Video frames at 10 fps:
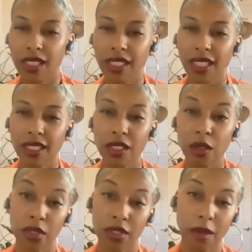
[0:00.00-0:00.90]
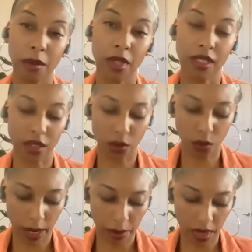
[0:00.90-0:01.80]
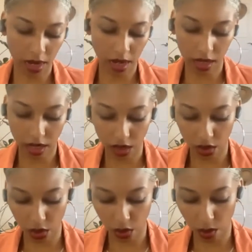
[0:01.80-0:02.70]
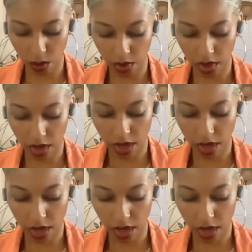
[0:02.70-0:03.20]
6 persimmons ripen unconsumed.